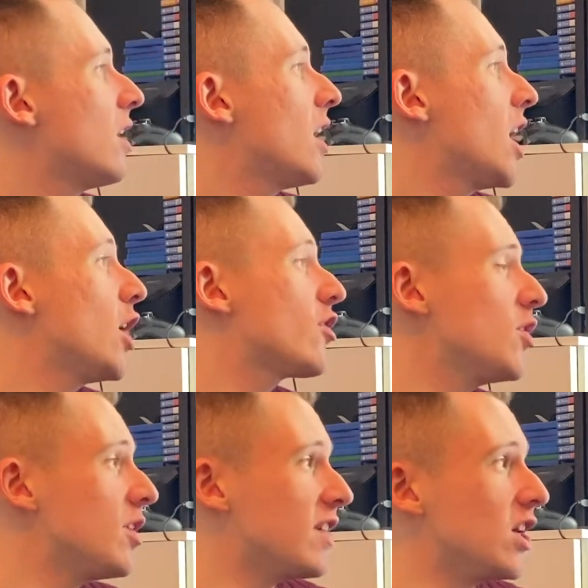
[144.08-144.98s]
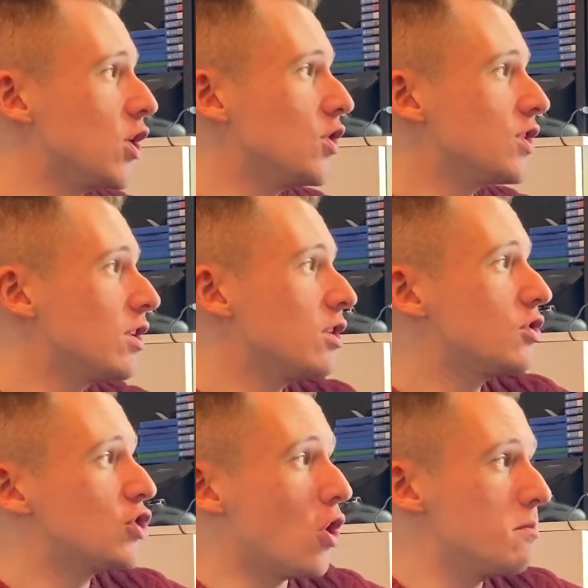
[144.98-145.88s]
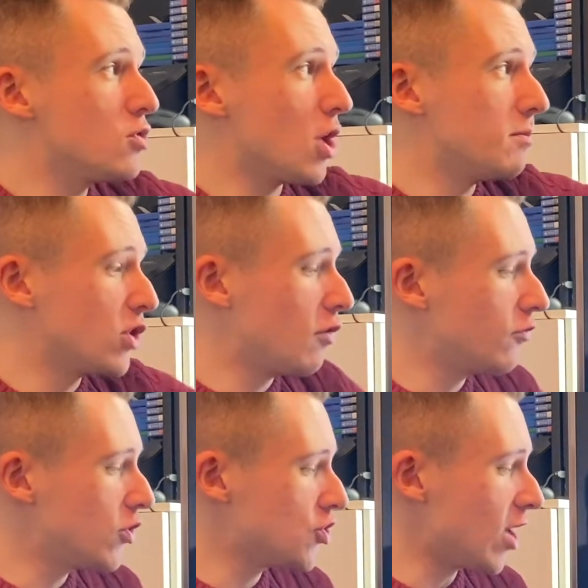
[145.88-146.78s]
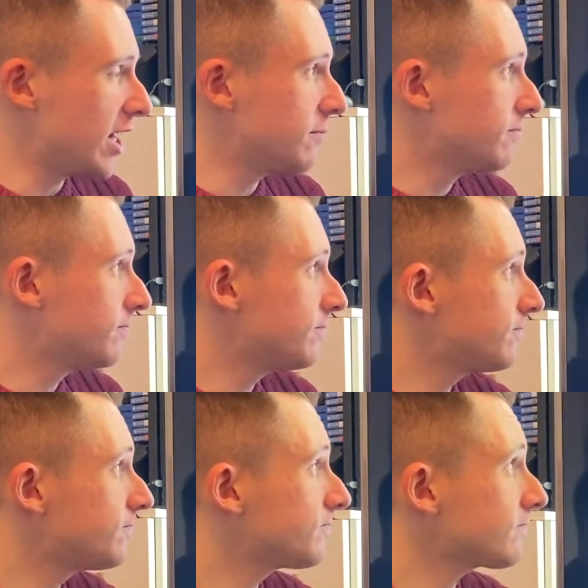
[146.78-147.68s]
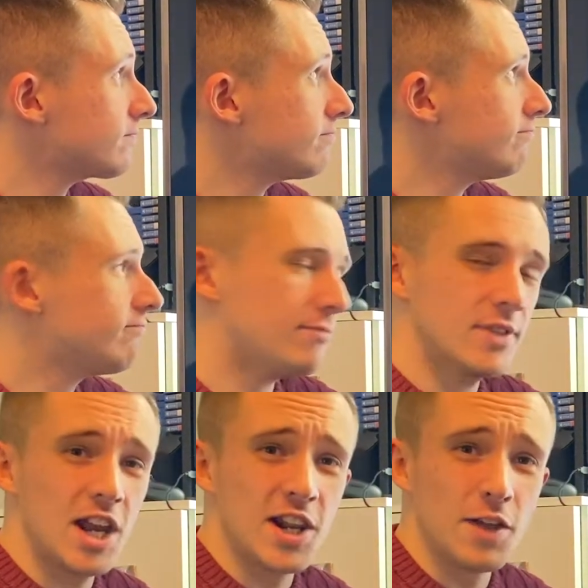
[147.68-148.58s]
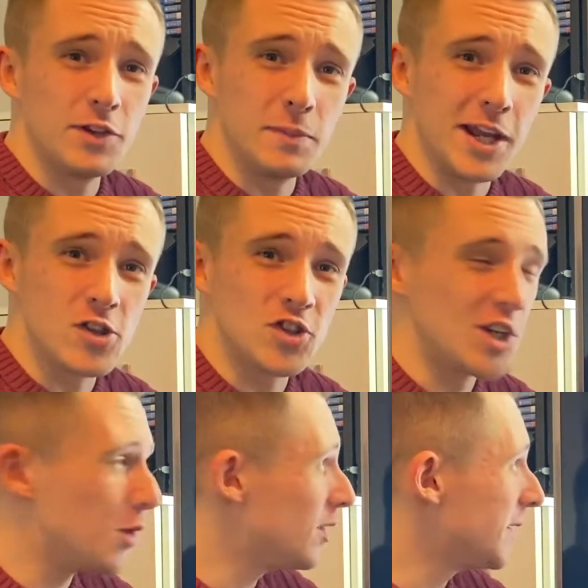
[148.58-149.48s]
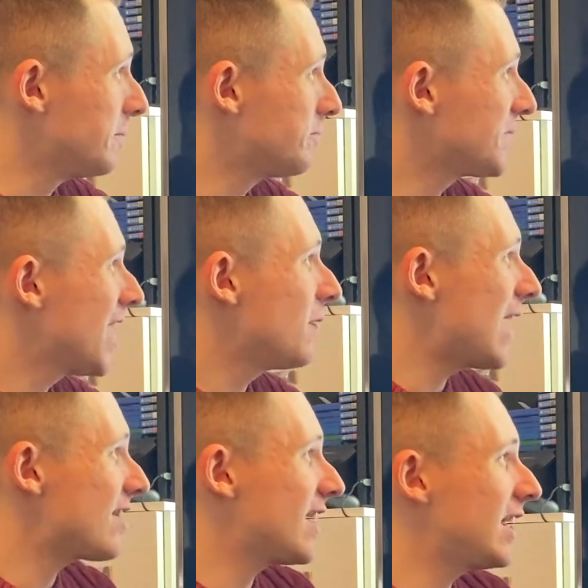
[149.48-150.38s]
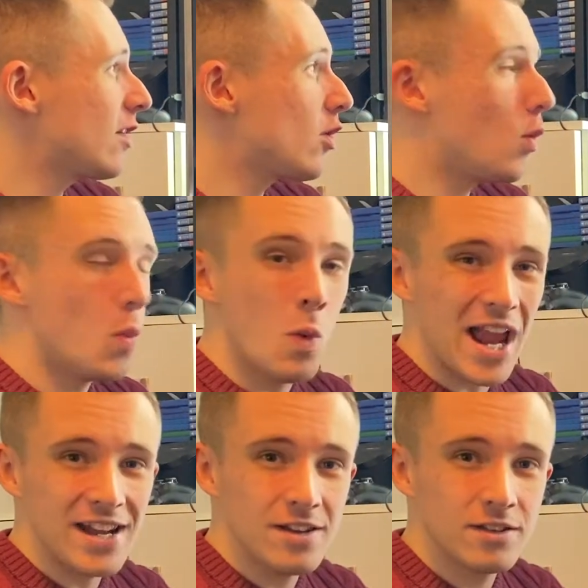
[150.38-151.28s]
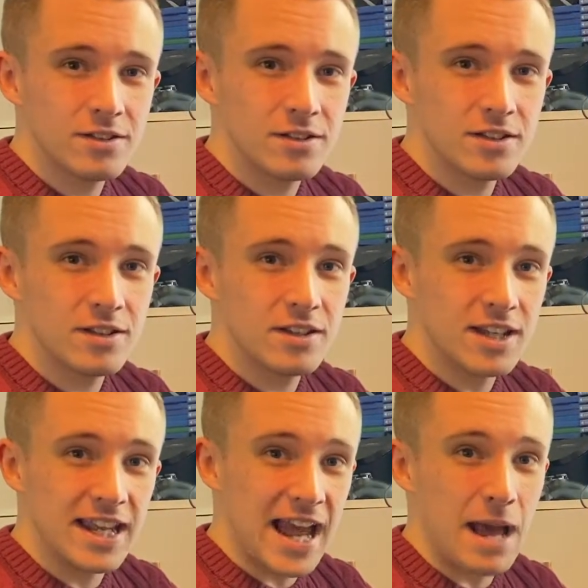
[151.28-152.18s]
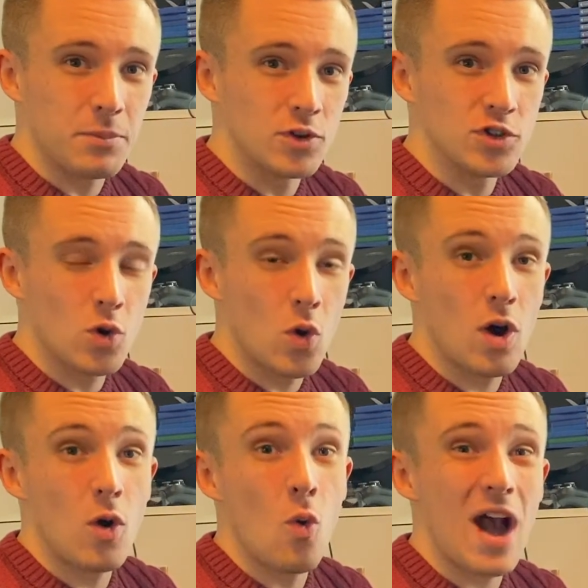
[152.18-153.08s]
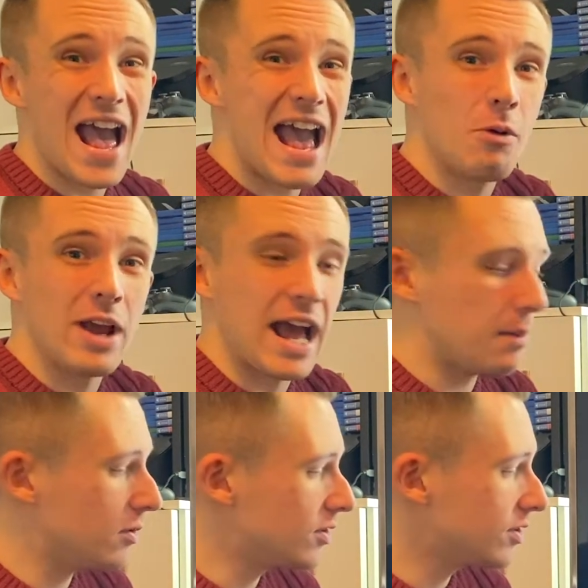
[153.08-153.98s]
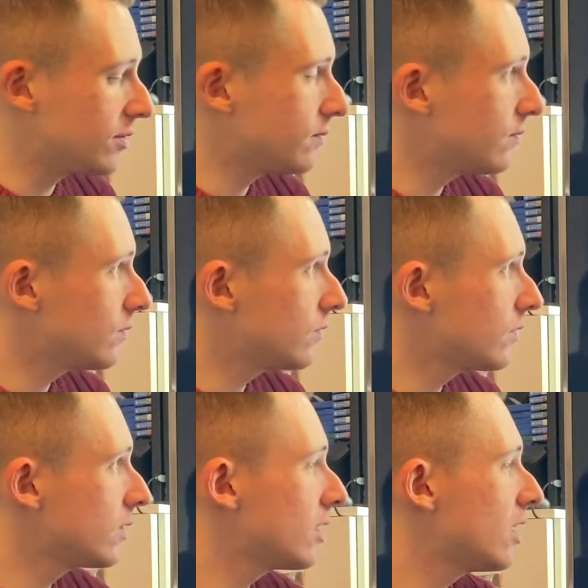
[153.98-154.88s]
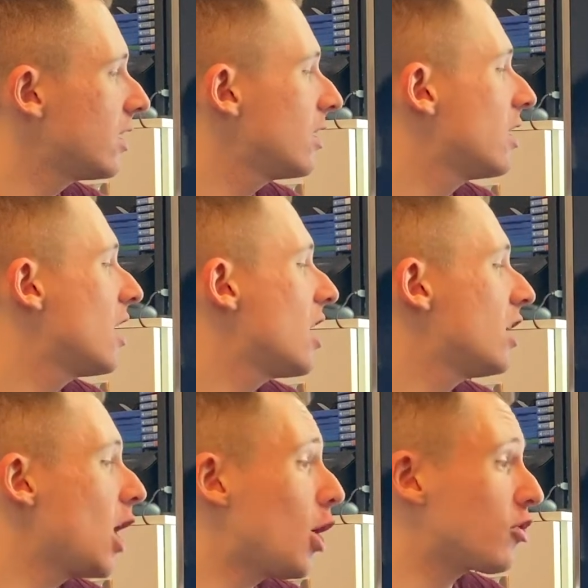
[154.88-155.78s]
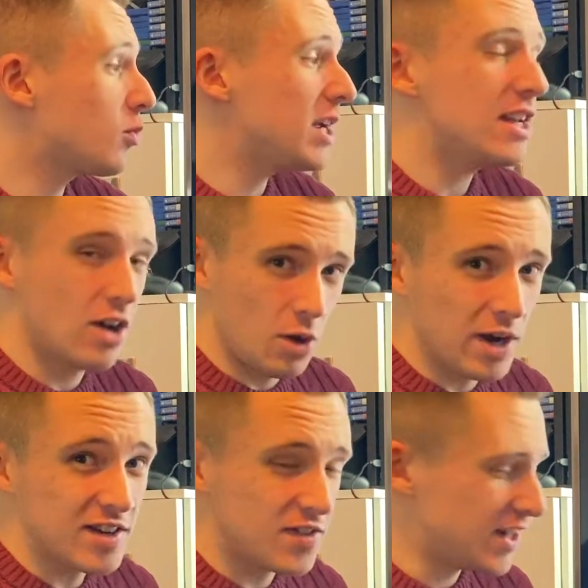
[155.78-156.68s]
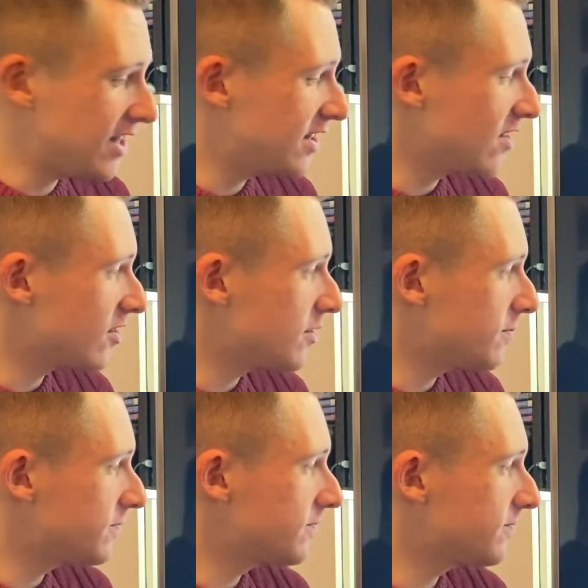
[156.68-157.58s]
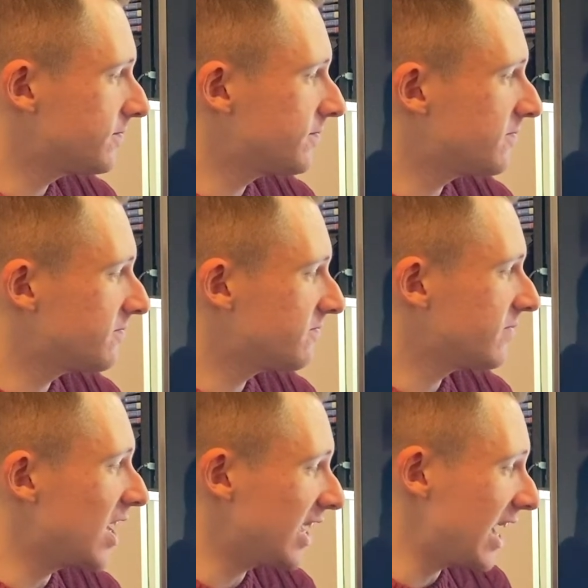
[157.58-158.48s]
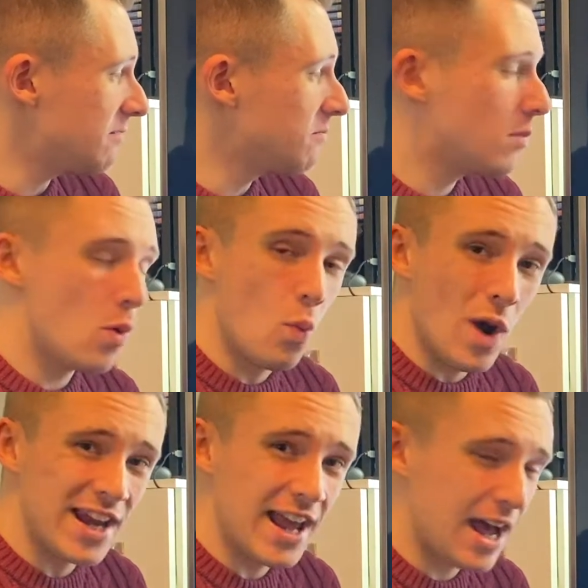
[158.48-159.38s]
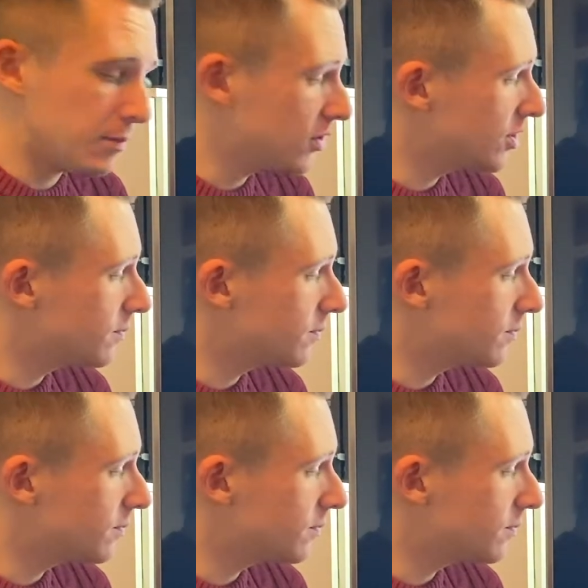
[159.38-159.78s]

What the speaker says: As soon as he could, Tom jumped off the train. And a lovely picture to go with it. That's telling us when it happened or how it happened. Last week I went to the dentist. Again, when it happened.